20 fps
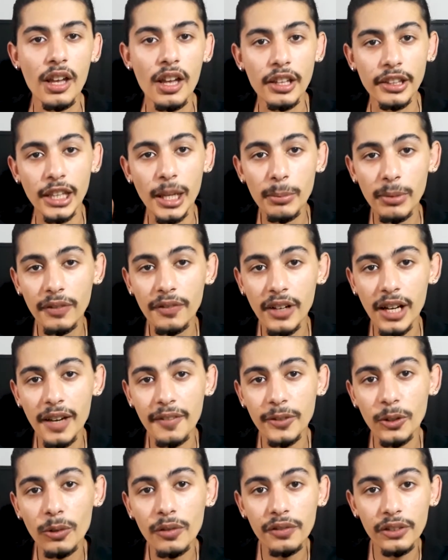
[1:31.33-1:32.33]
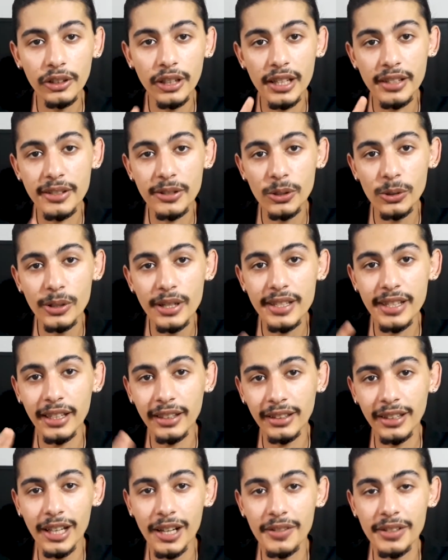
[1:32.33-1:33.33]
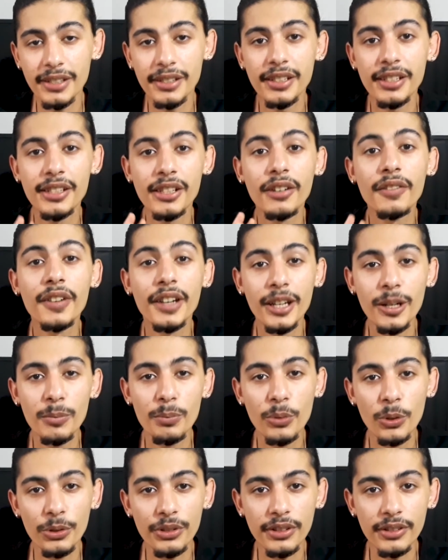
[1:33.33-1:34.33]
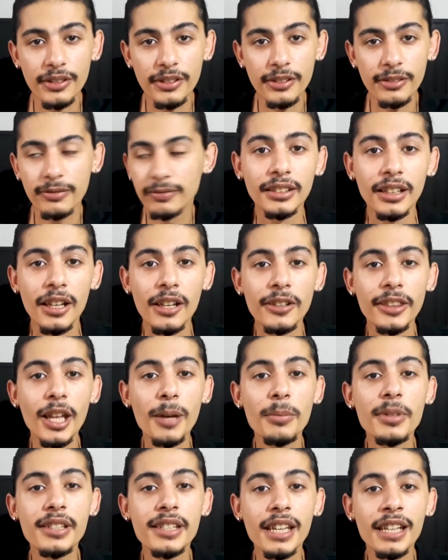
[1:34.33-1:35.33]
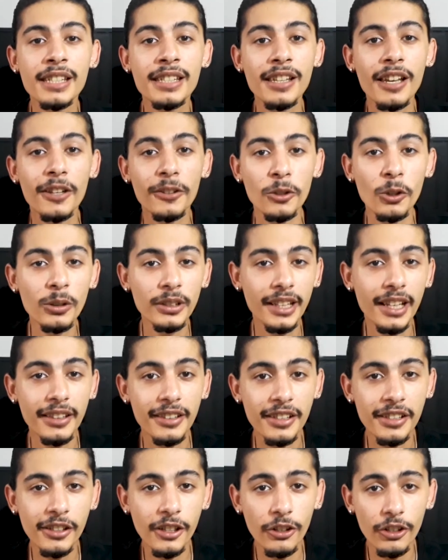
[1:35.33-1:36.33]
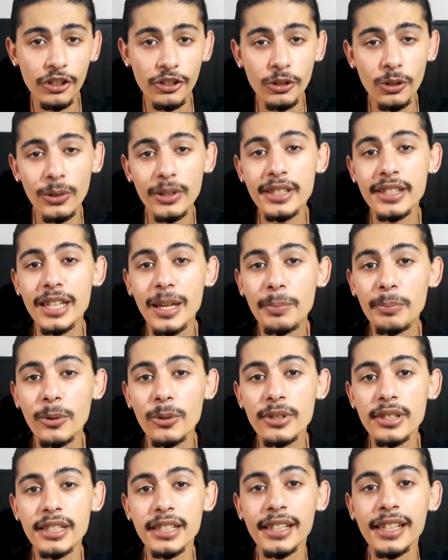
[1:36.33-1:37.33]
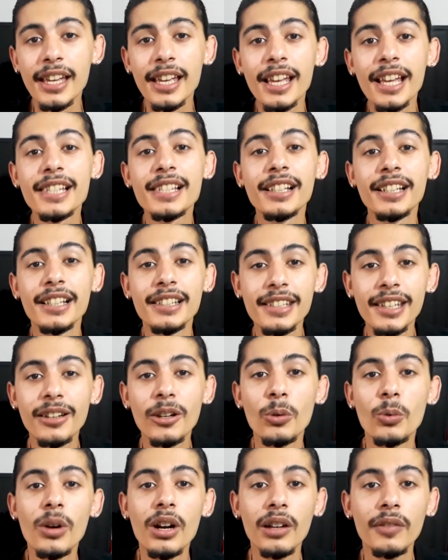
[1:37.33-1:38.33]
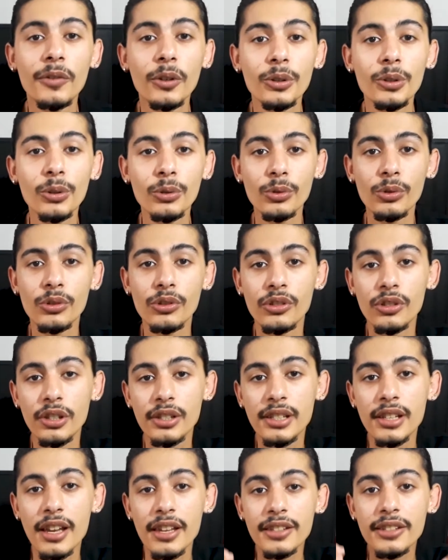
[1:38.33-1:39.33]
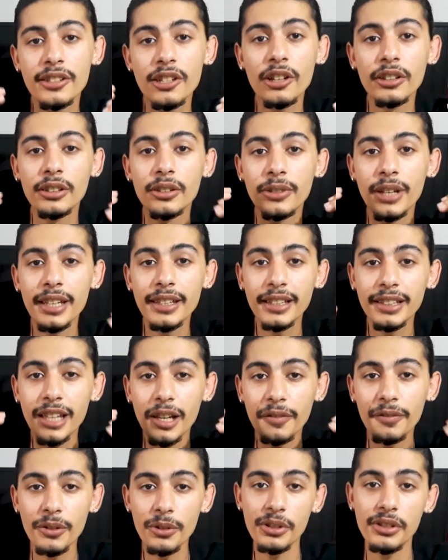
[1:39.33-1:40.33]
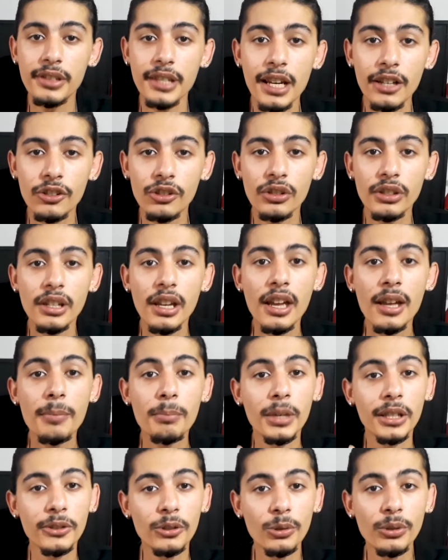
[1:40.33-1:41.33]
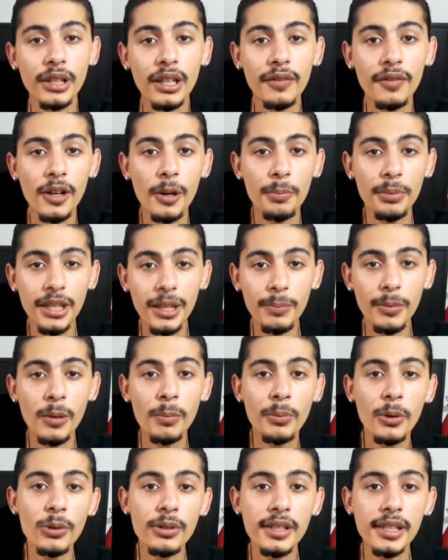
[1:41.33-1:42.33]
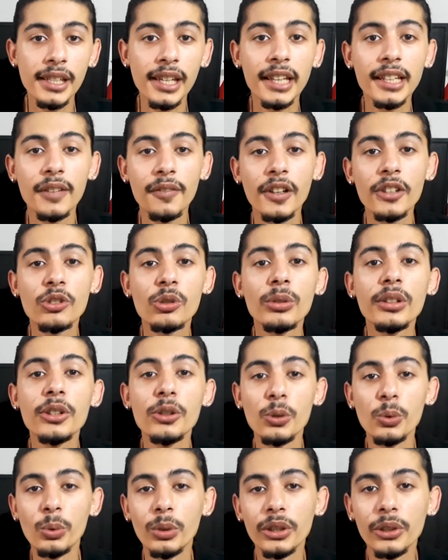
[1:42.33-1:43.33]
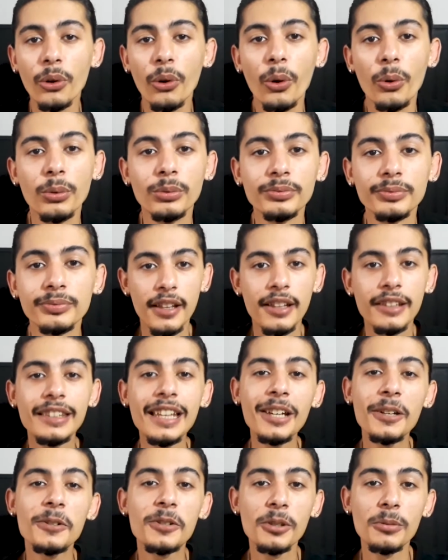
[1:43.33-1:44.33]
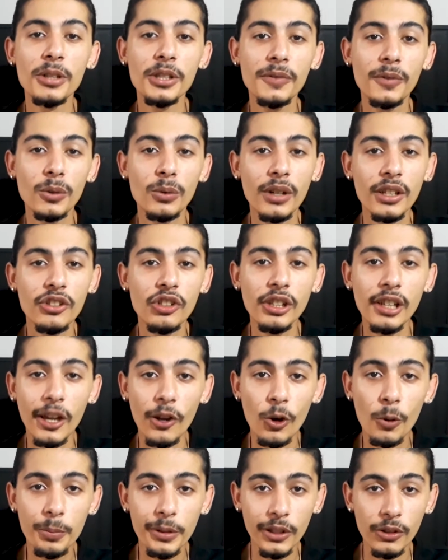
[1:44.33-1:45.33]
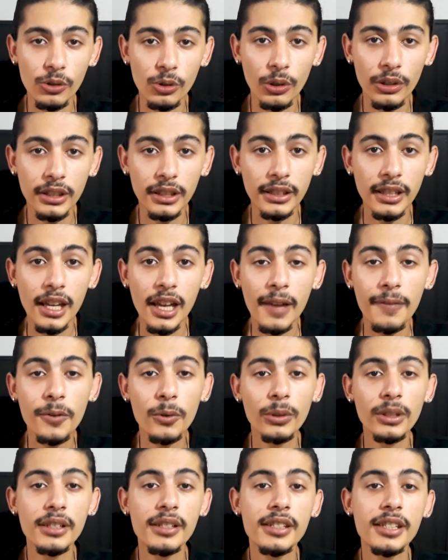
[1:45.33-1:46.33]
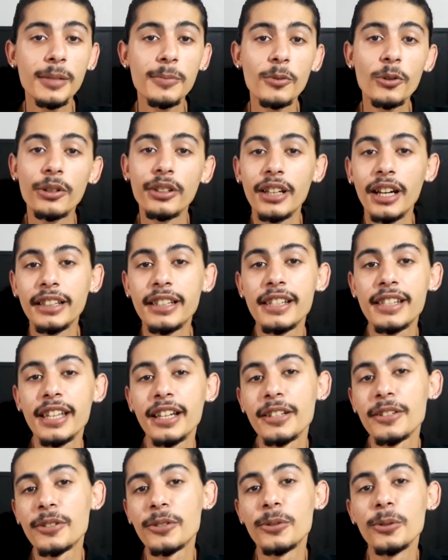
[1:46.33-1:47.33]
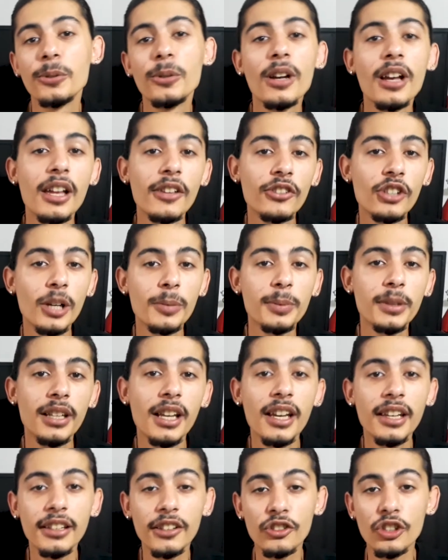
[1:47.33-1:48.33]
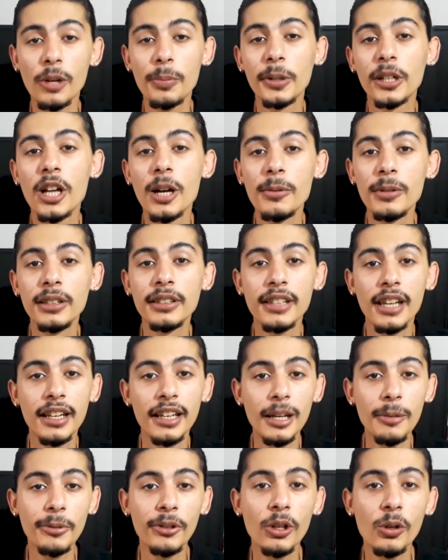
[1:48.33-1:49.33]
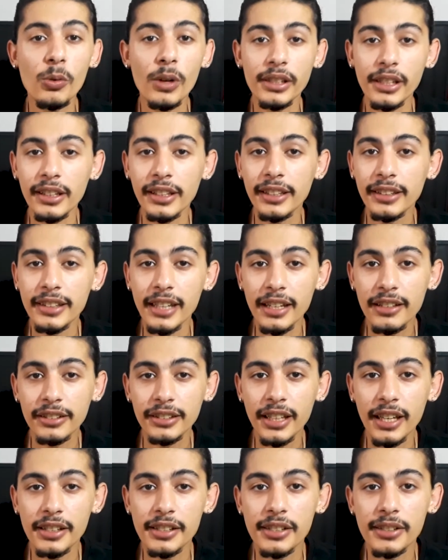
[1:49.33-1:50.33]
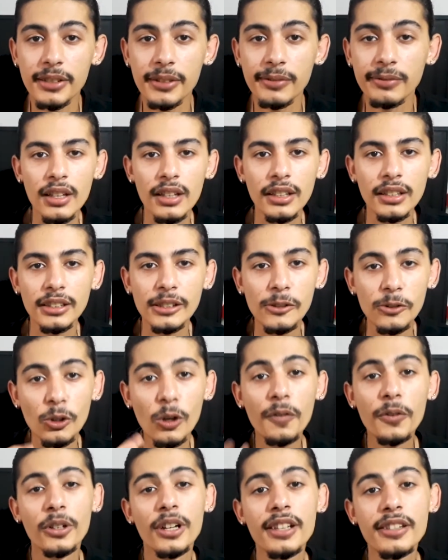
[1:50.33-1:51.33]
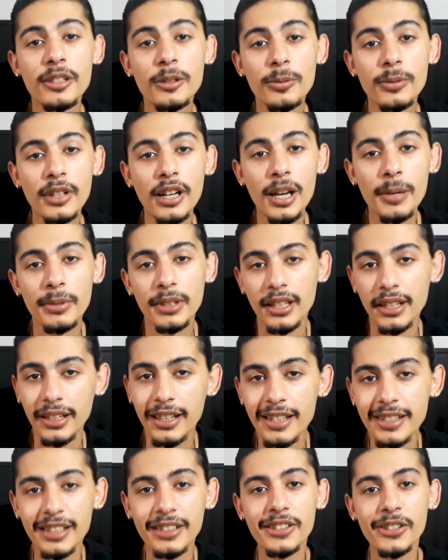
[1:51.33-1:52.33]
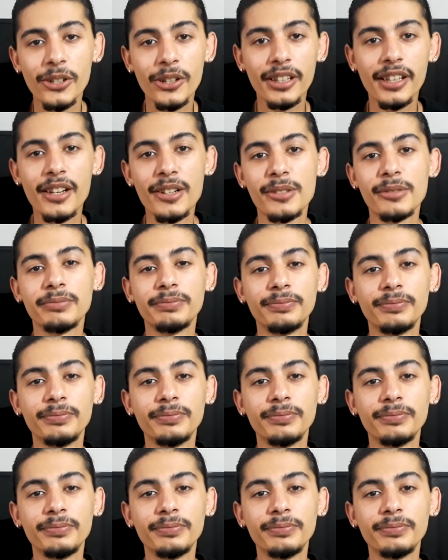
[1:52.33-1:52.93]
Number five, don't forget stories and lives. These are very important. Number six, don't get discouraged, don't stop posting. It's gonna take a while for you to just start creating that first traction, but don't give up, keep on posting and eventually you will grow. Thank you so much for watching, I hope you enjoyed it. If you wanna see more 90 Seconds To, drop a like, drop a comment and let me know what I can tackle next. Don't forget to subscribe and I guess I'll see you again.